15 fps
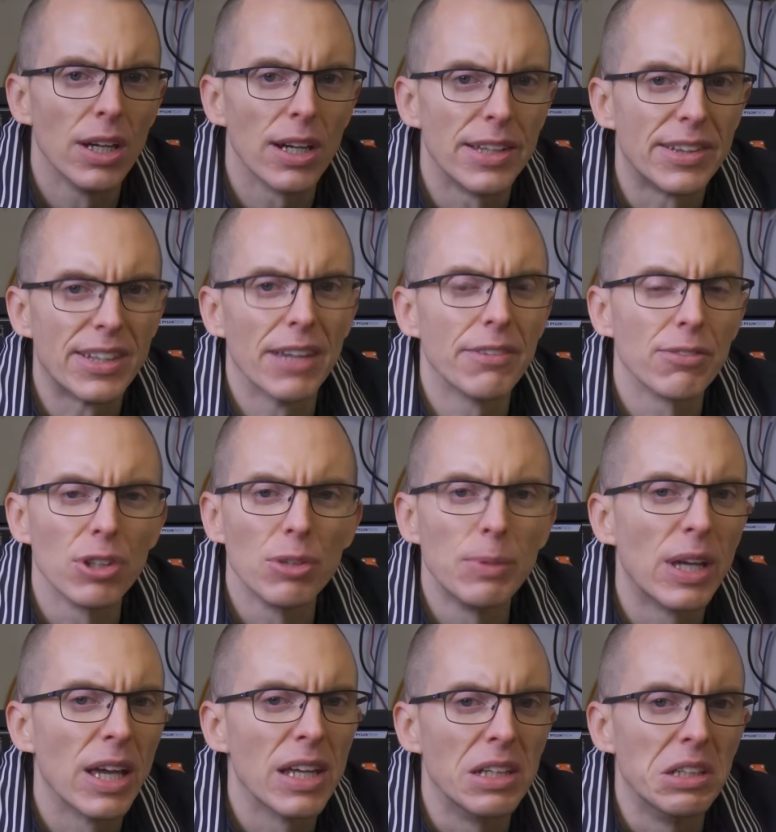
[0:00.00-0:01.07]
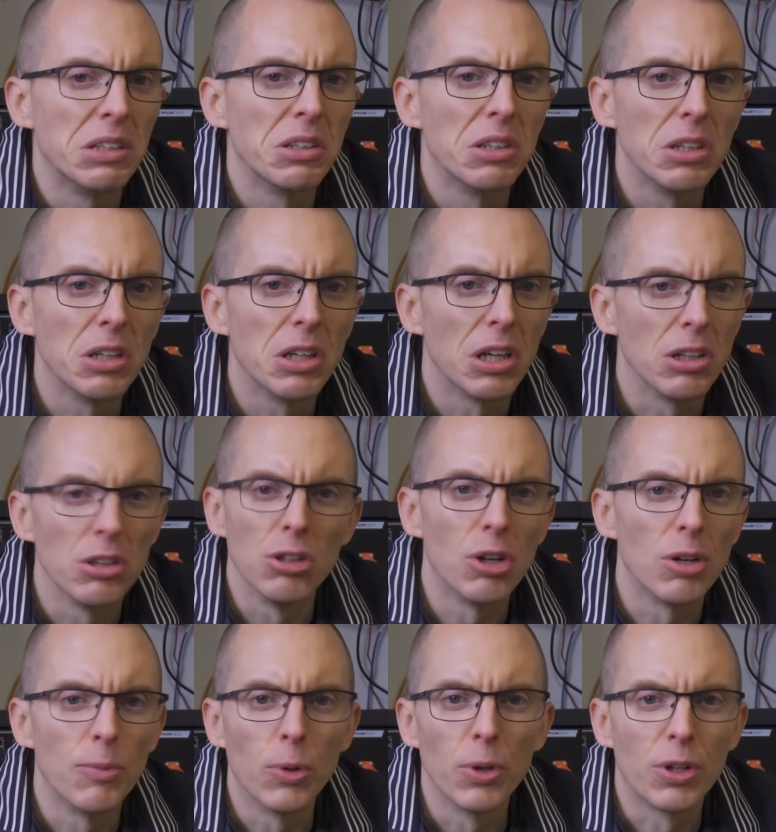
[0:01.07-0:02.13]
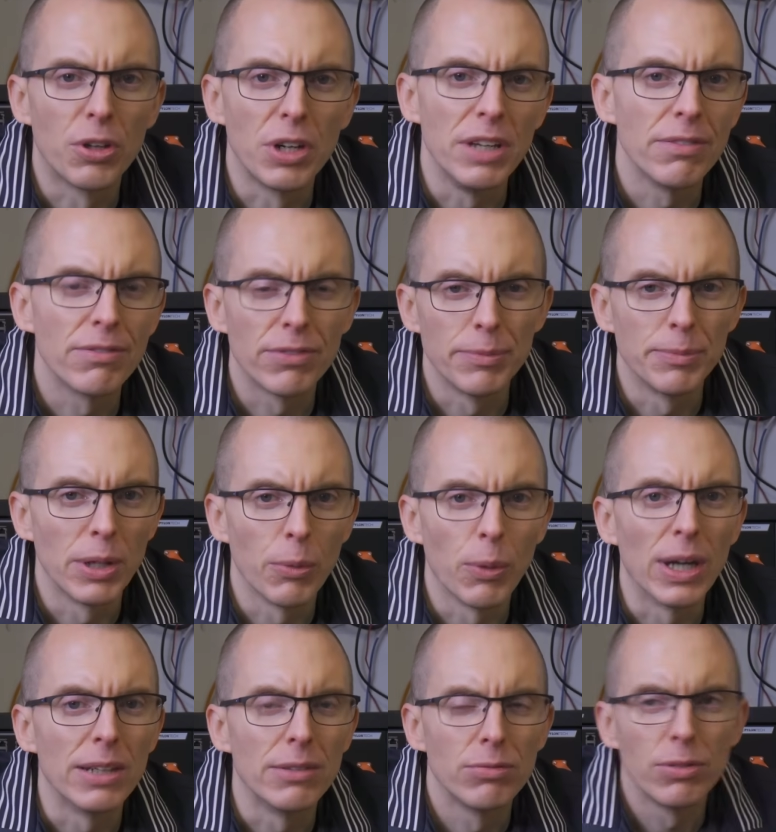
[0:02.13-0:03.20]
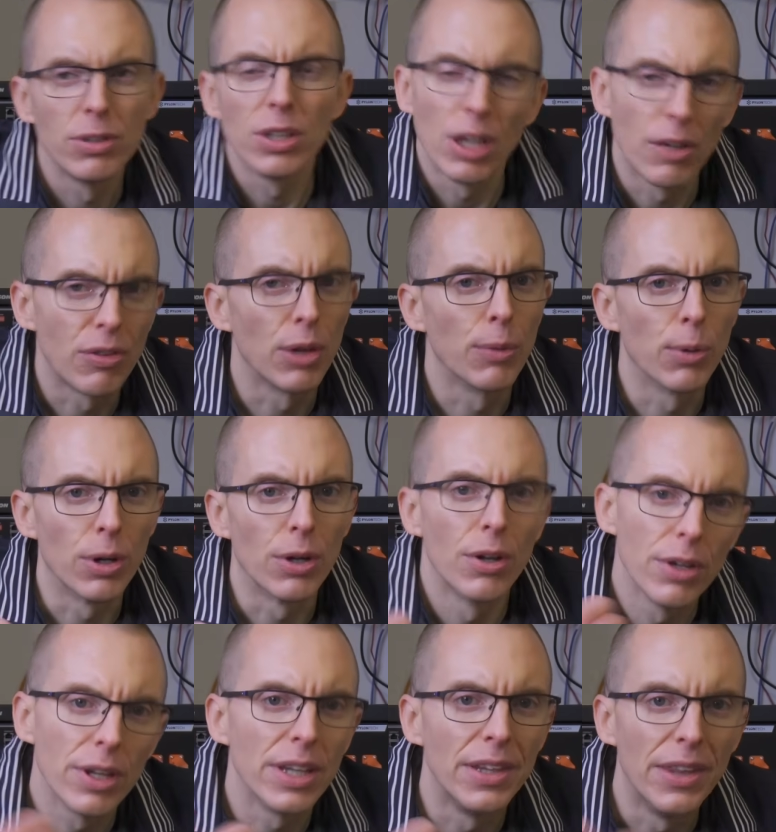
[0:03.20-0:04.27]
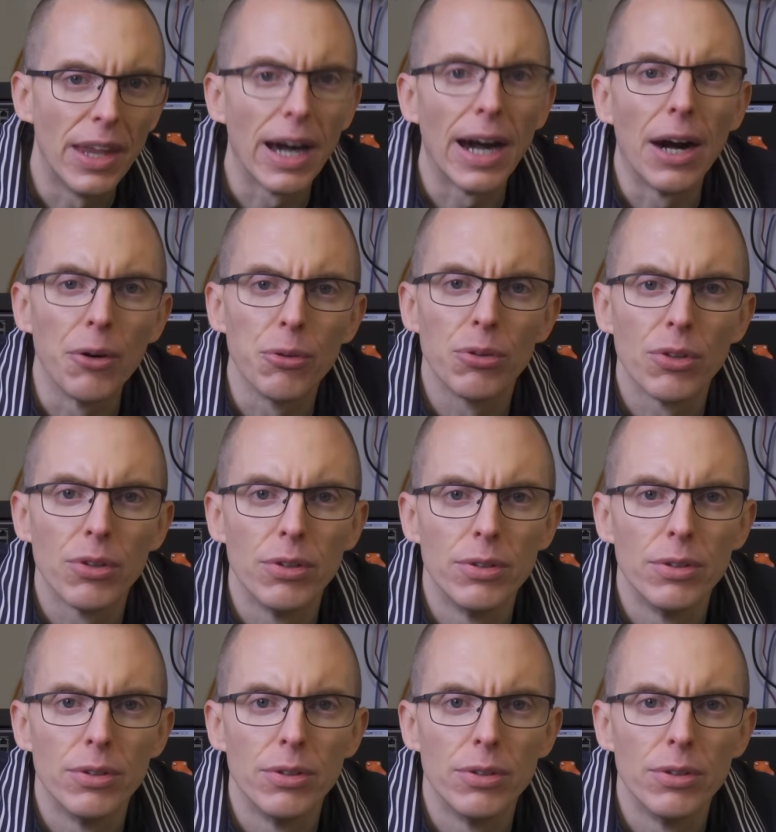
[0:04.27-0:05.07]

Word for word: I'd definitely be getting a lot more grief from my wife if they were in the house.